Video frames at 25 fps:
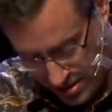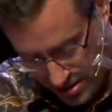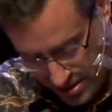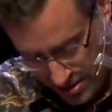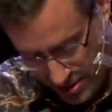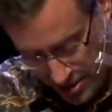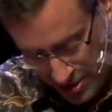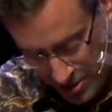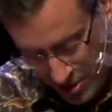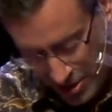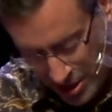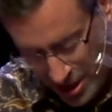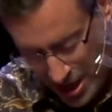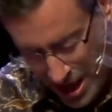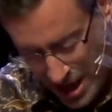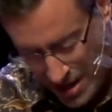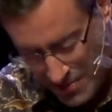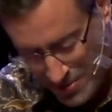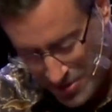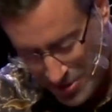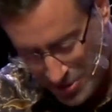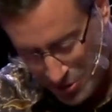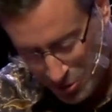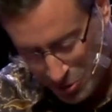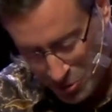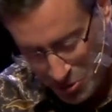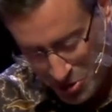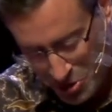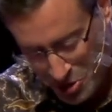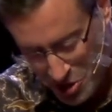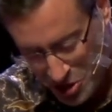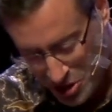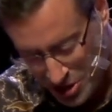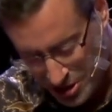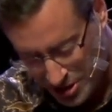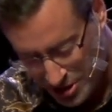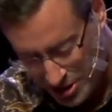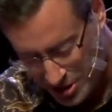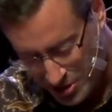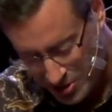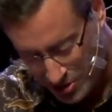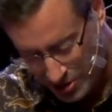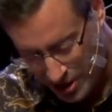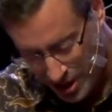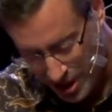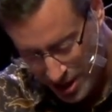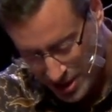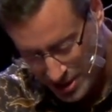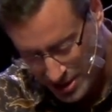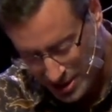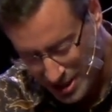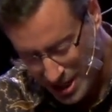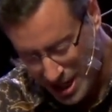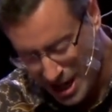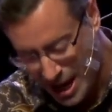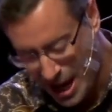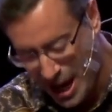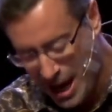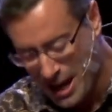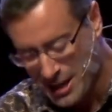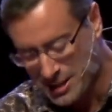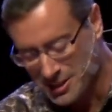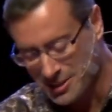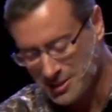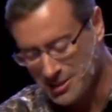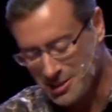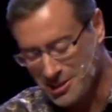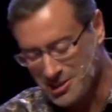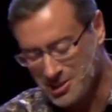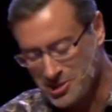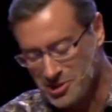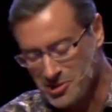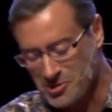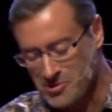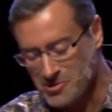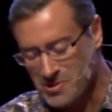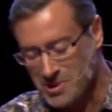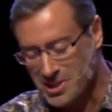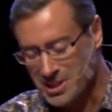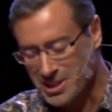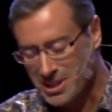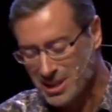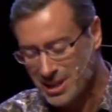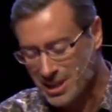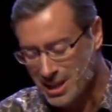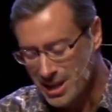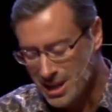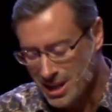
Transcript: in the name of the Lord Jesus Christ, I ask that you would